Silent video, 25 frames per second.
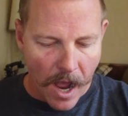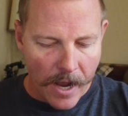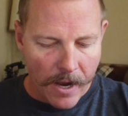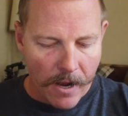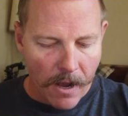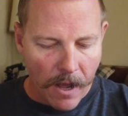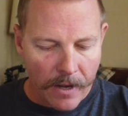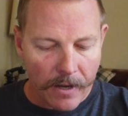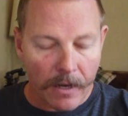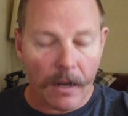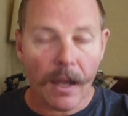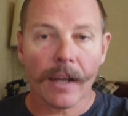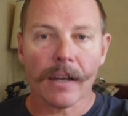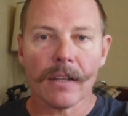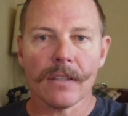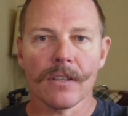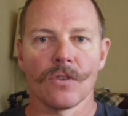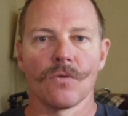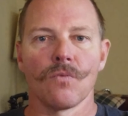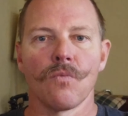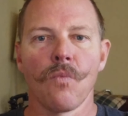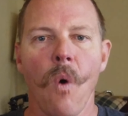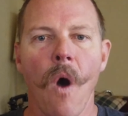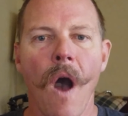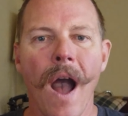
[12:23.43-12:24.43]
I got
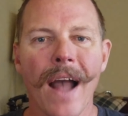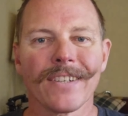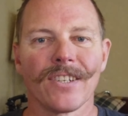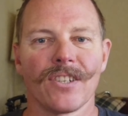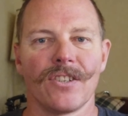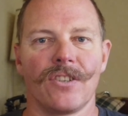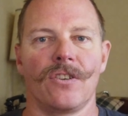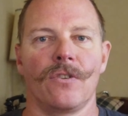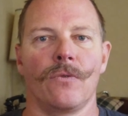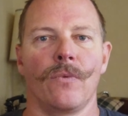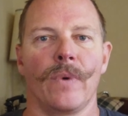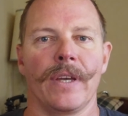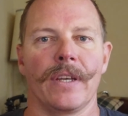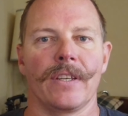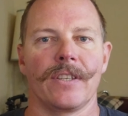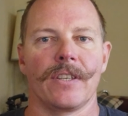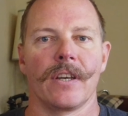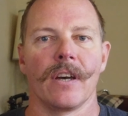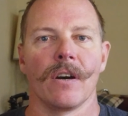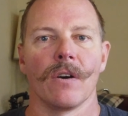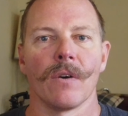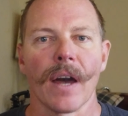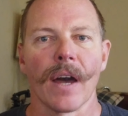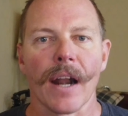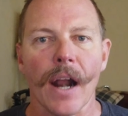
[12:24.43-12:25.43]
this watch 2 weeks
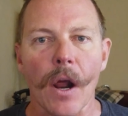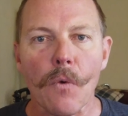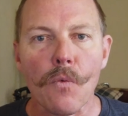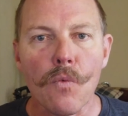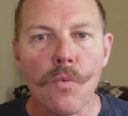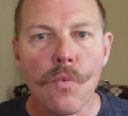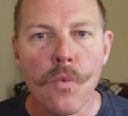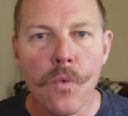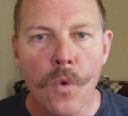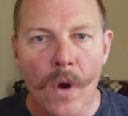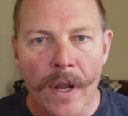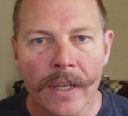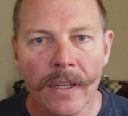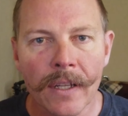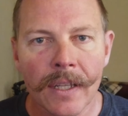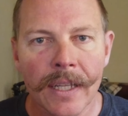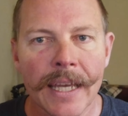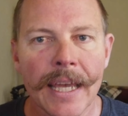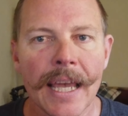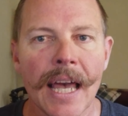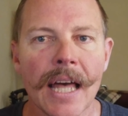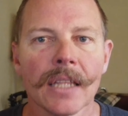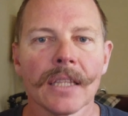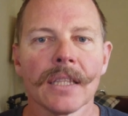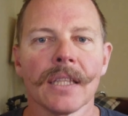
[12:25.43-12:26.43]
ago, and I
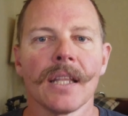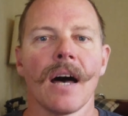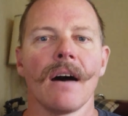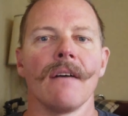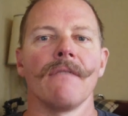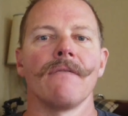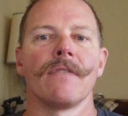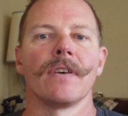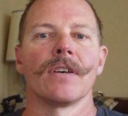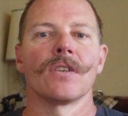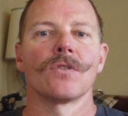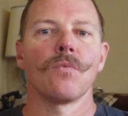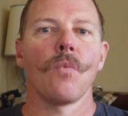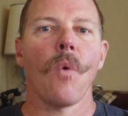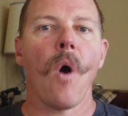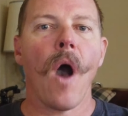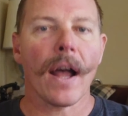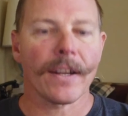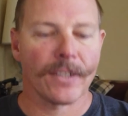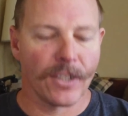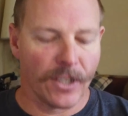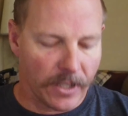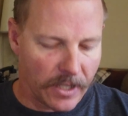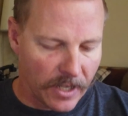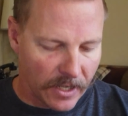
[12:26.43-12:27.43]
really love this
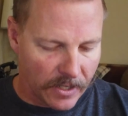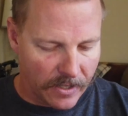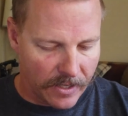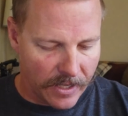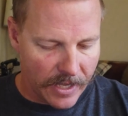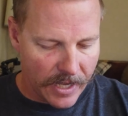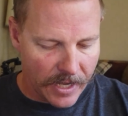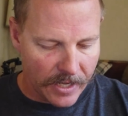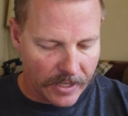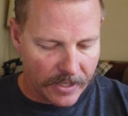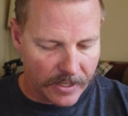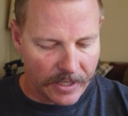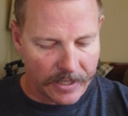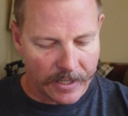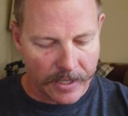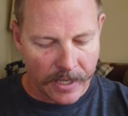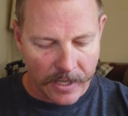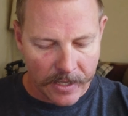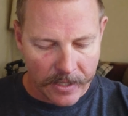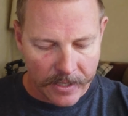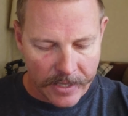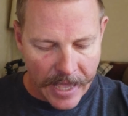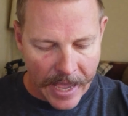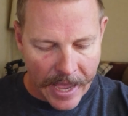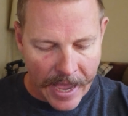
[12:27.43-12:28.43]
watch. It does this, it
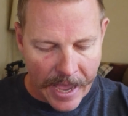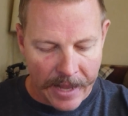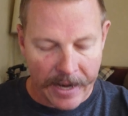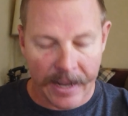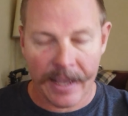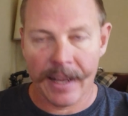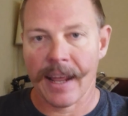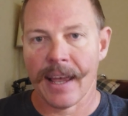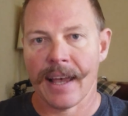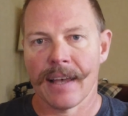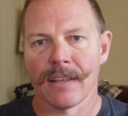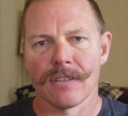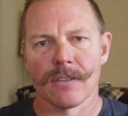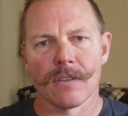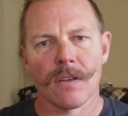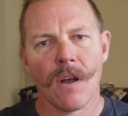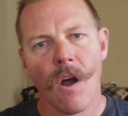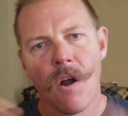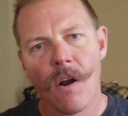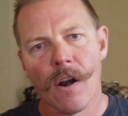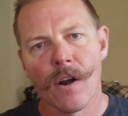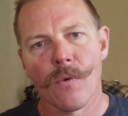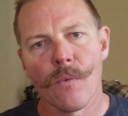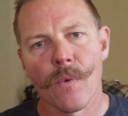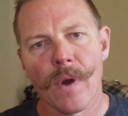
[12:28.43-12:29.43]
does that. It has
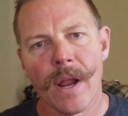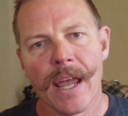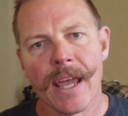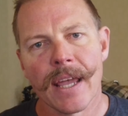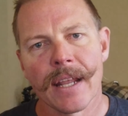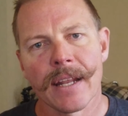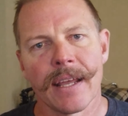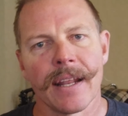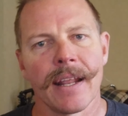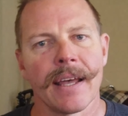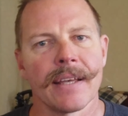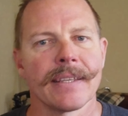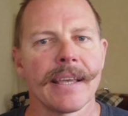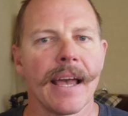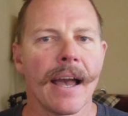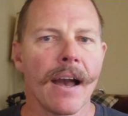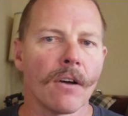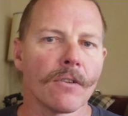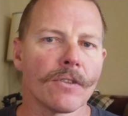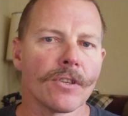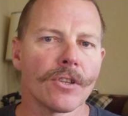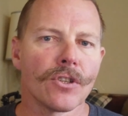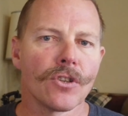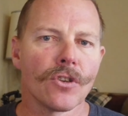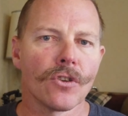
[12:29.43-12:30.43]
heart rate, it has
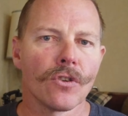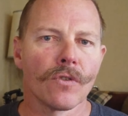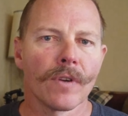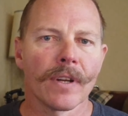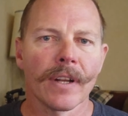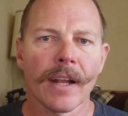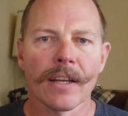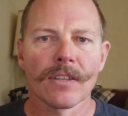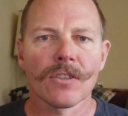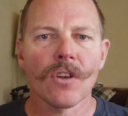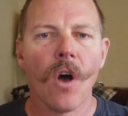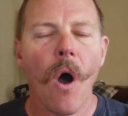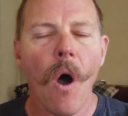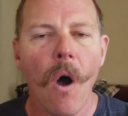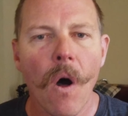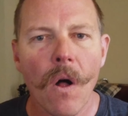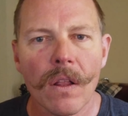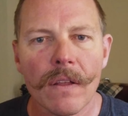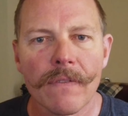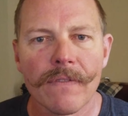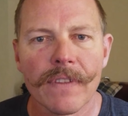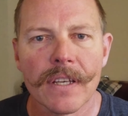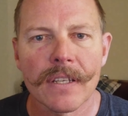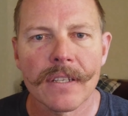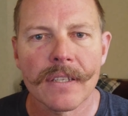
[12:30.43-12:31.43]
altitude, it has all
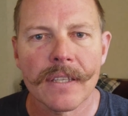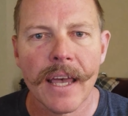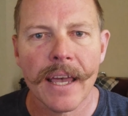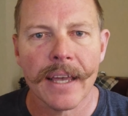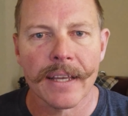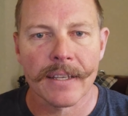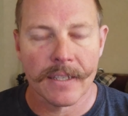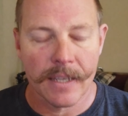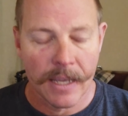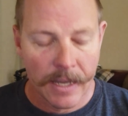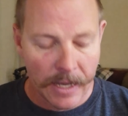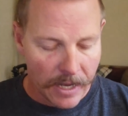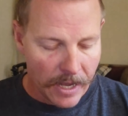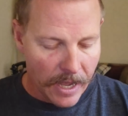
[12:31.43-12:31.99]
of these things.